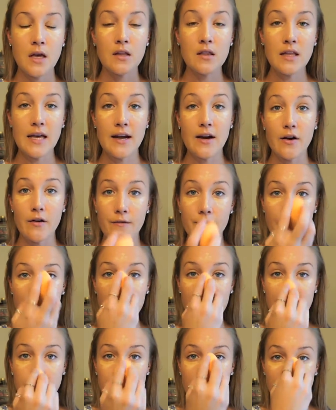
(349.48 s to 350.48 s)
layer of
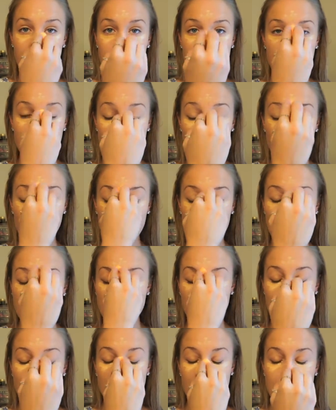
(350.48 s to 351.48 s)
foundation. So
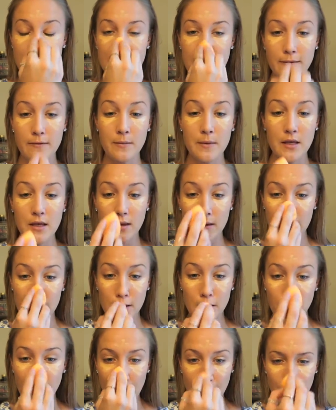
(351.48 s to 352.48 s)
this is just to give me a
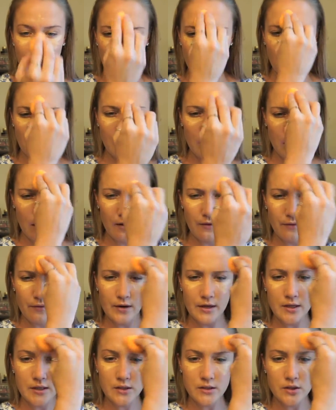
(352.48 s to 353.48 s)
little bit more
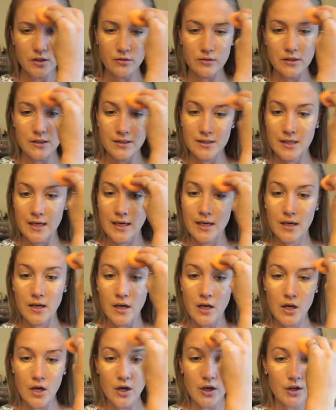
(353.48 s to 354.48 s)
coverage. So just take
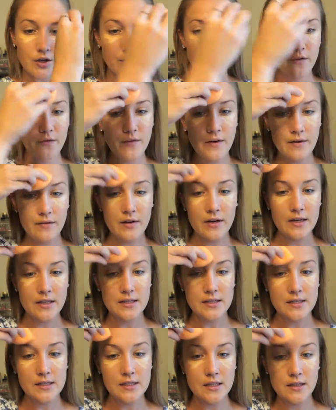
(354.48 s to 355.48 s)
your favorite
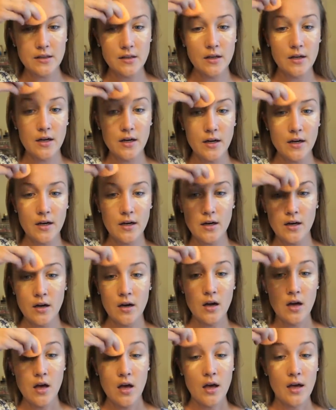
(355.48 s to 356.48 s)
concealer,
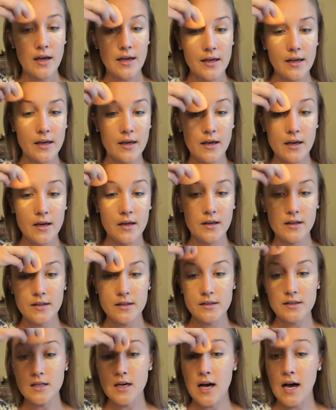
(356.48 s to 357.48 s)

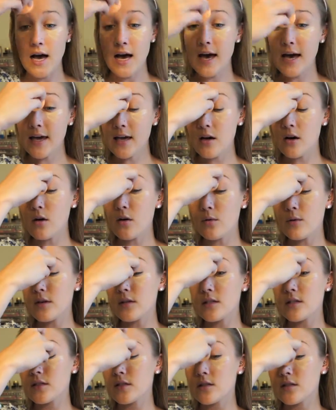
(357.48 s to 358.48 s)
and I
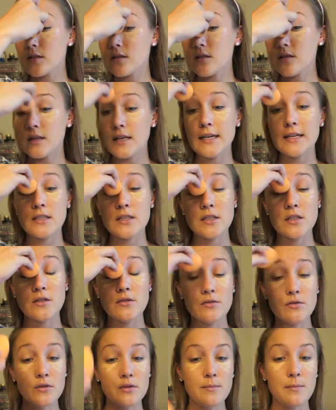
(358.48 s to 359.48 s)
always like to
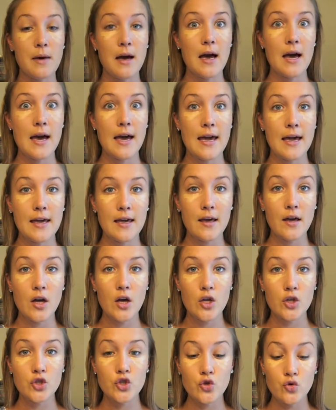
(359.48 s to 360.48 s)
use my
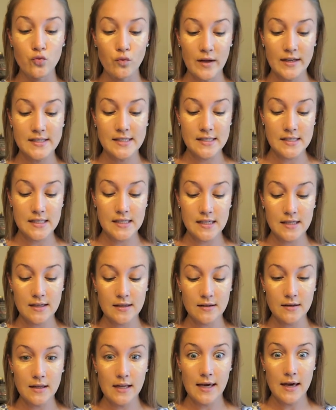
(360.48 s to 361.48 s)

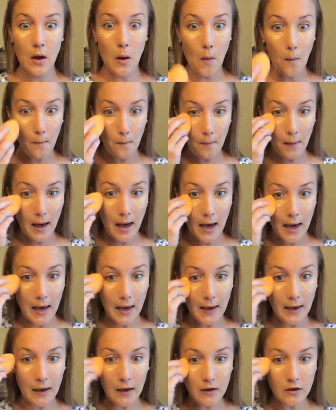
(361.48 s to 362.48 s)
trusty, like
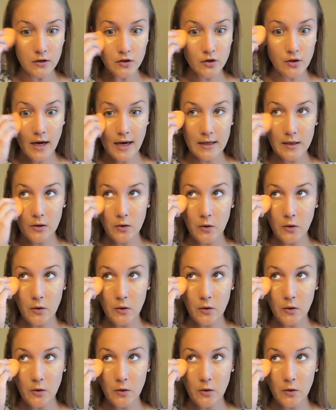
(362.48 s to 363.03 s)
my tried